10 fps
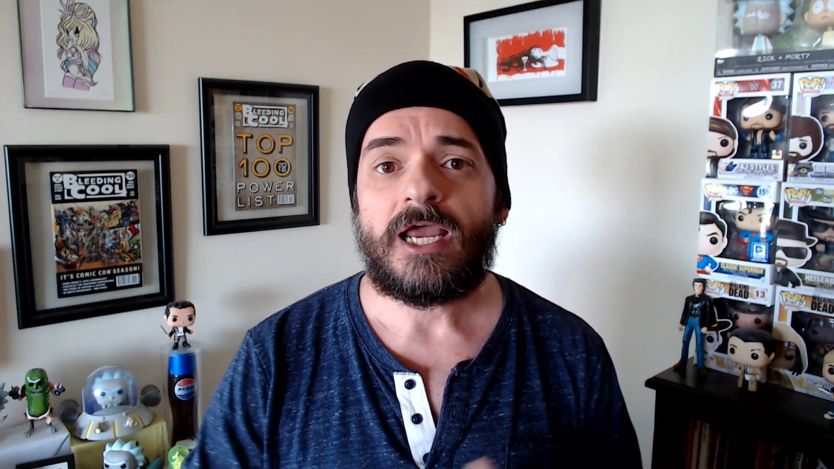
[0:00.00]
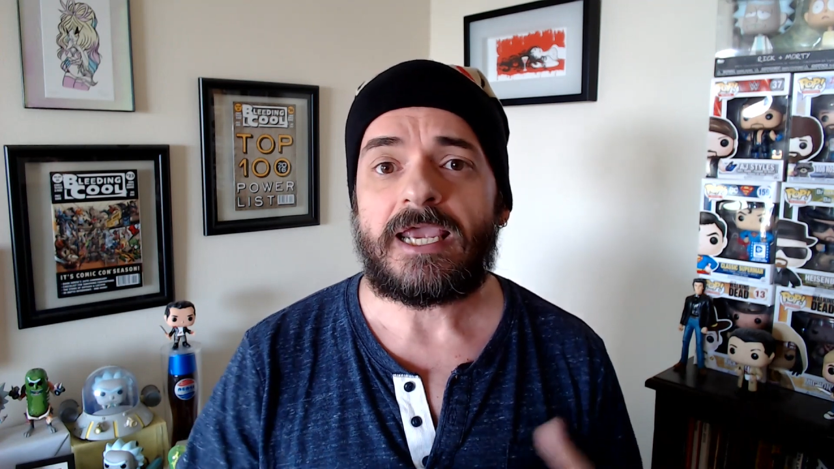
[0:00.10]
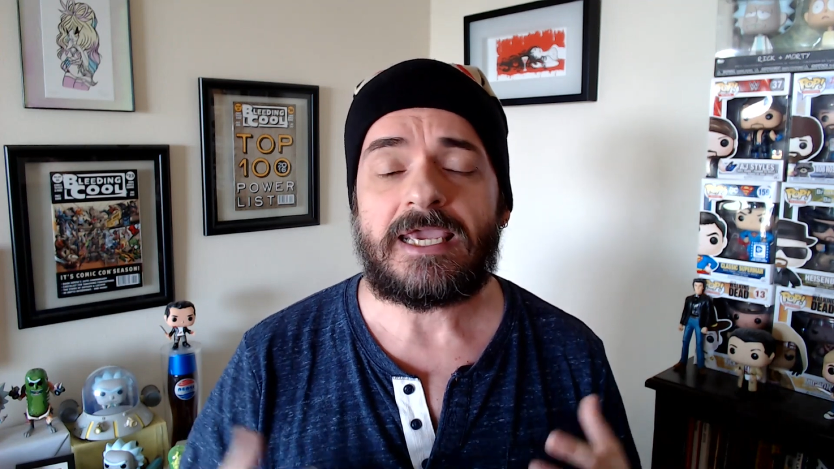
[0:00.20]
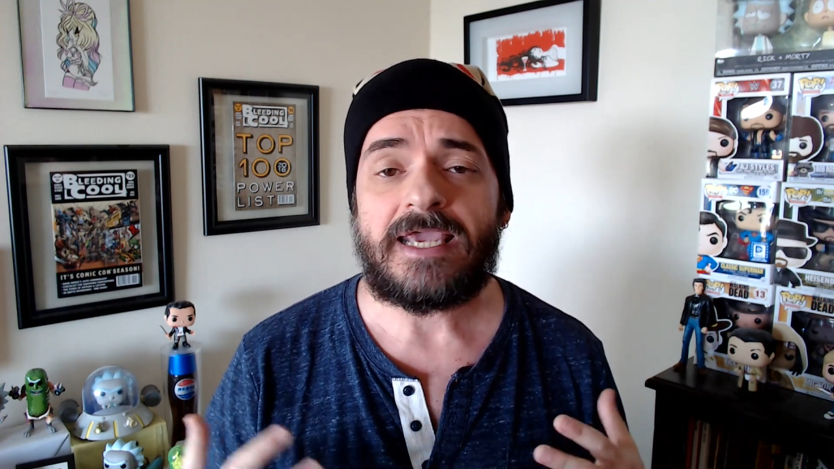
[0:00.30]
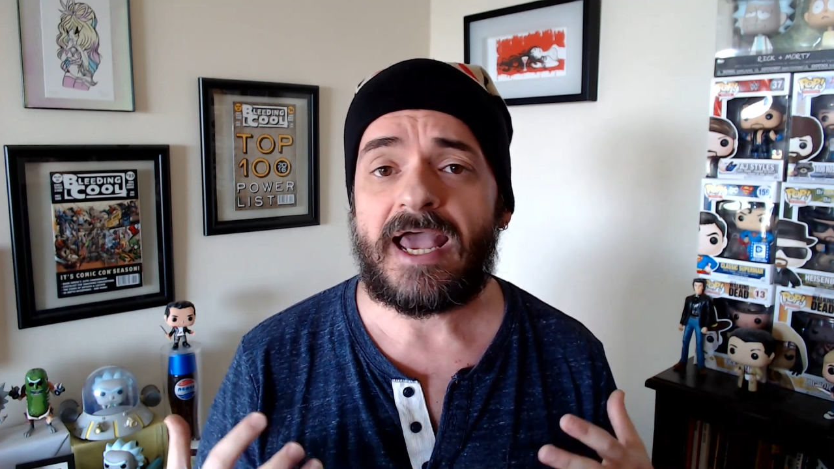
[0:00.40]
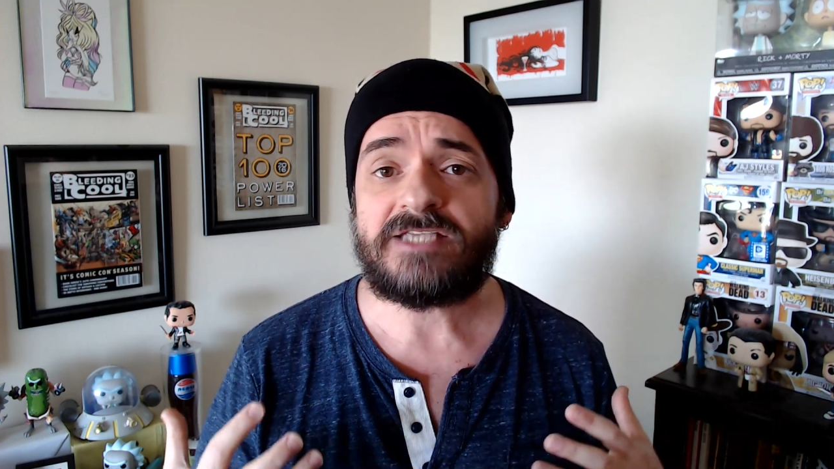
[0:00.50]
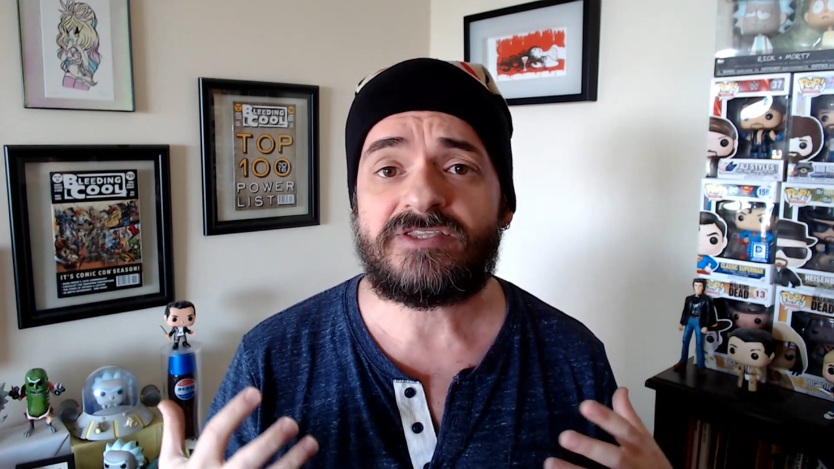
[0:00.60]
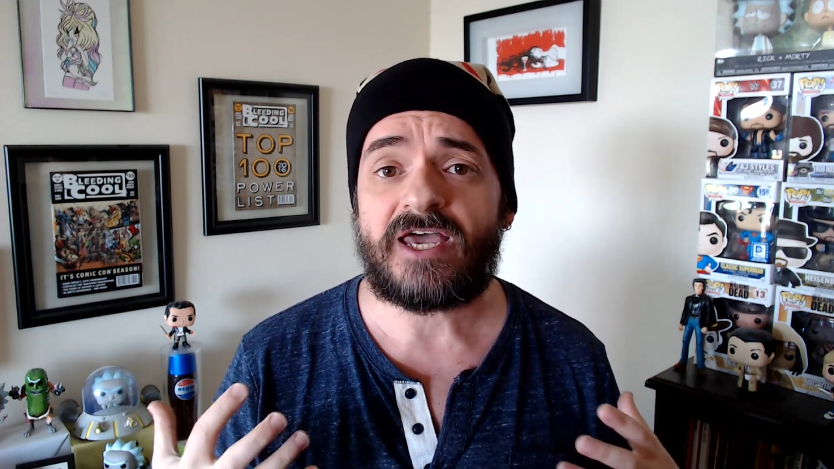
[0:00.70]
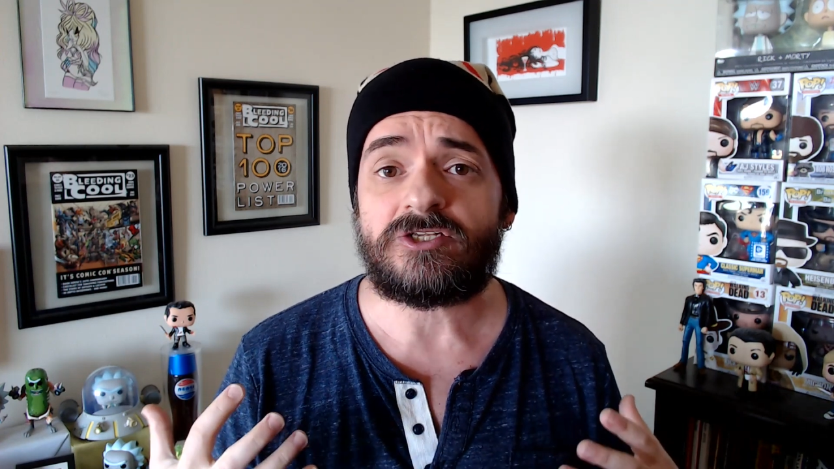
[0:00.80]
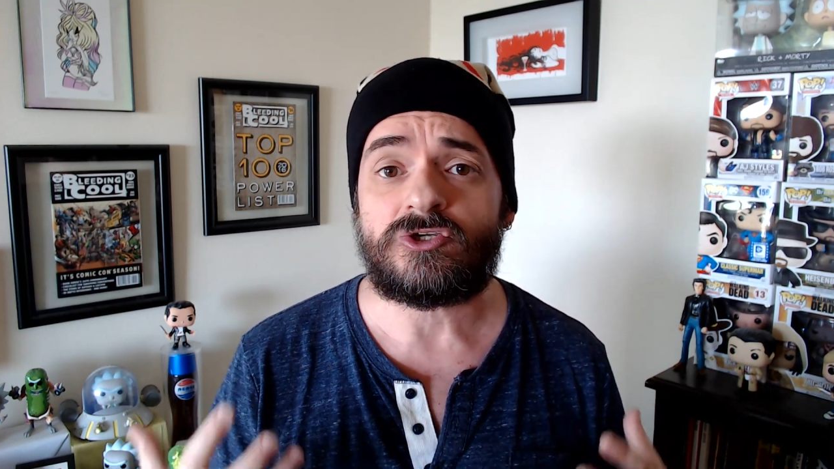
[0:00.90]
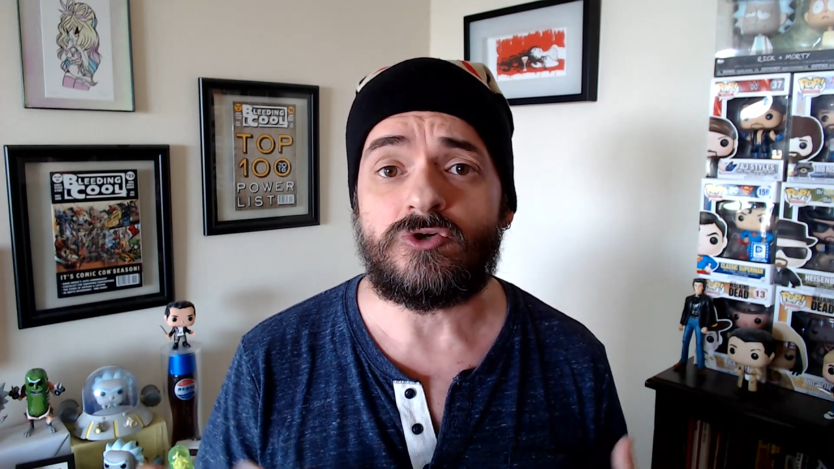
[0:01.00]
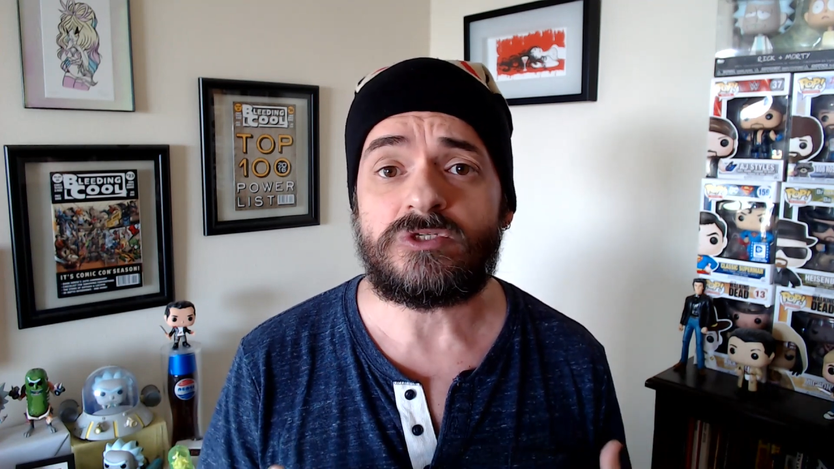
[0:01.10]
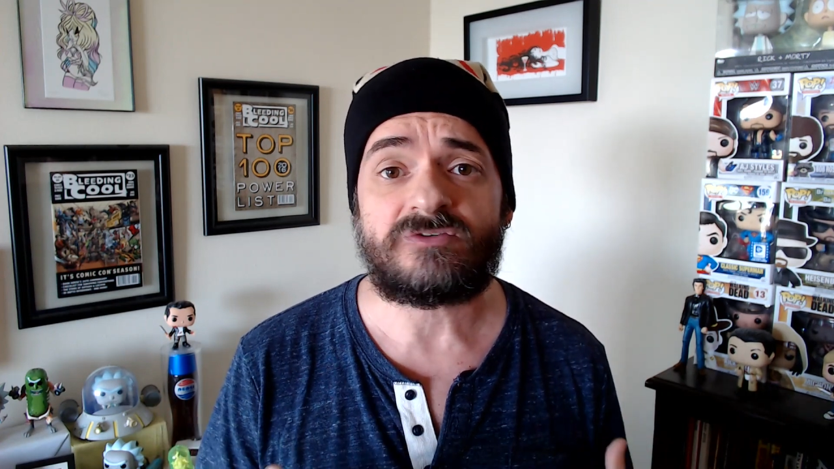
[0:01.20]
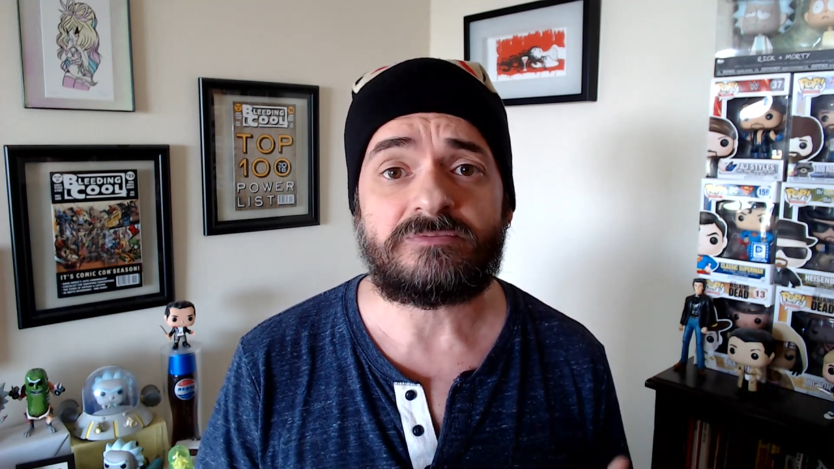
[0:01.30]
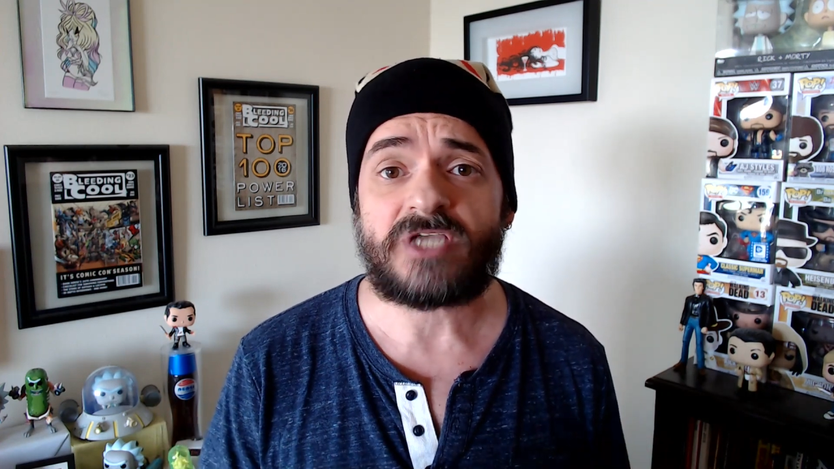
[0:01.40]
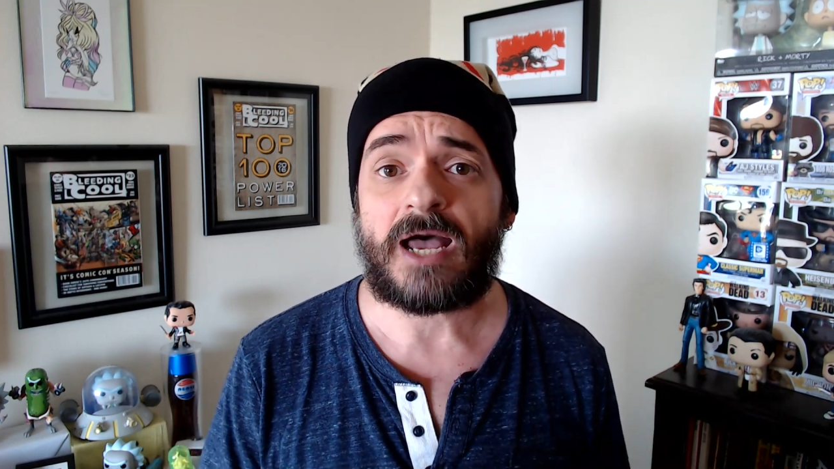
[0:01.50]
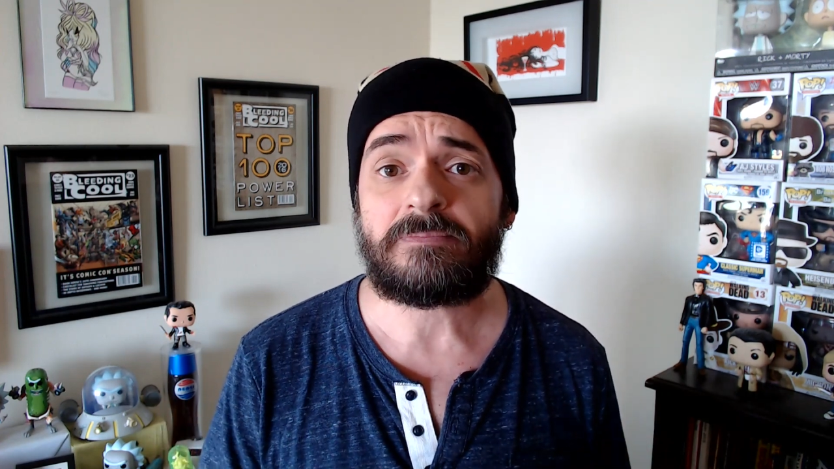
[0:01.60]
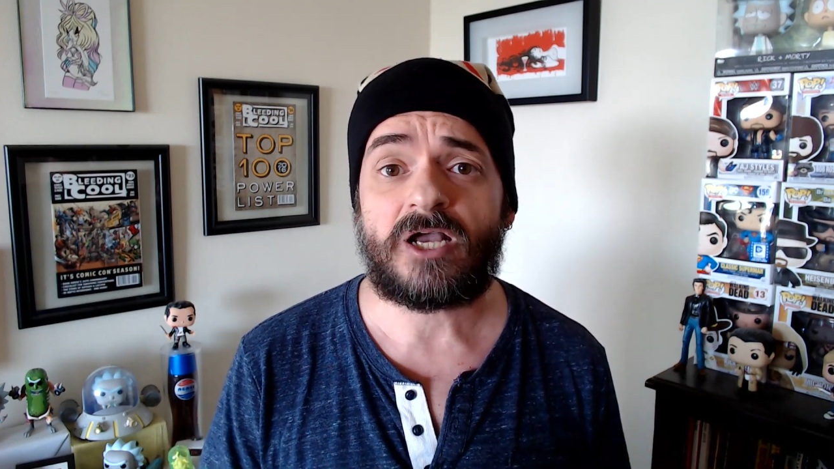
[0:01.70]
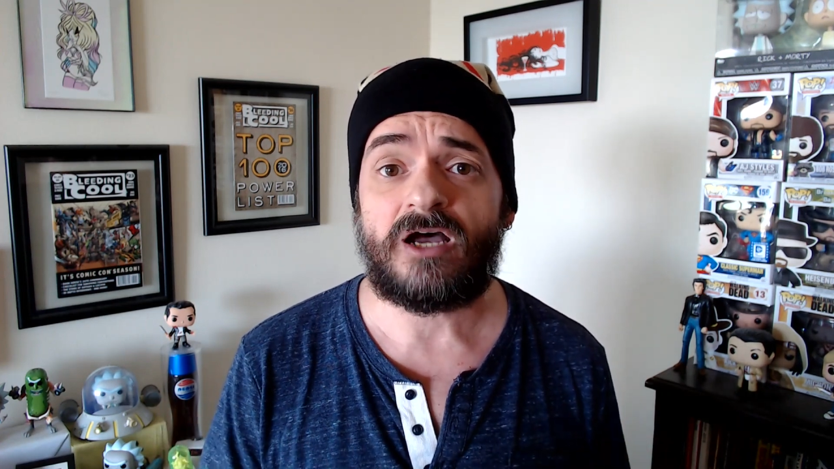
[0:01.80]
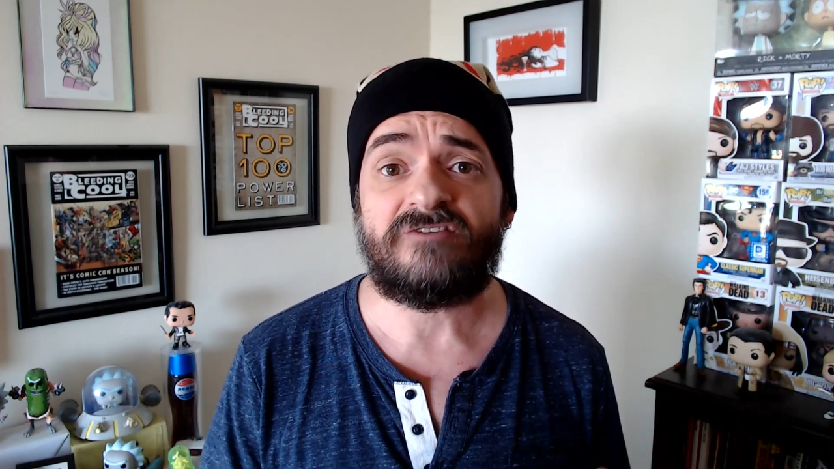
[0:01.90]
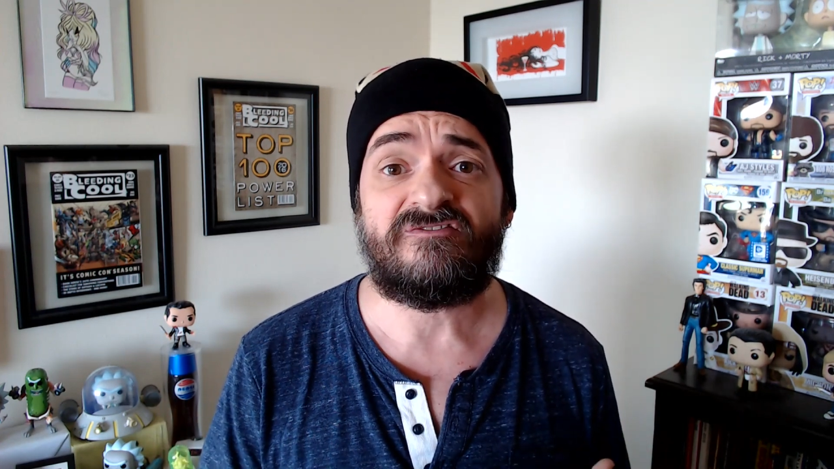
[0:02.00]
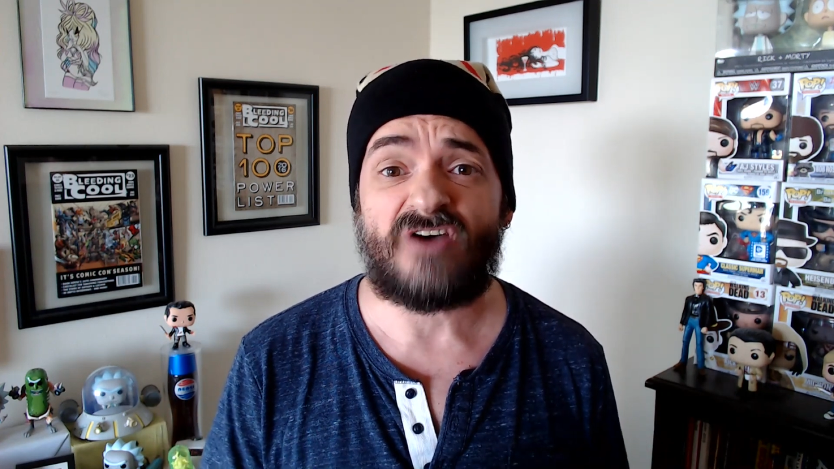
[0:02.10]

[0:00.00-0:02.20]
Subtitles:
he has that Goose from Top Gun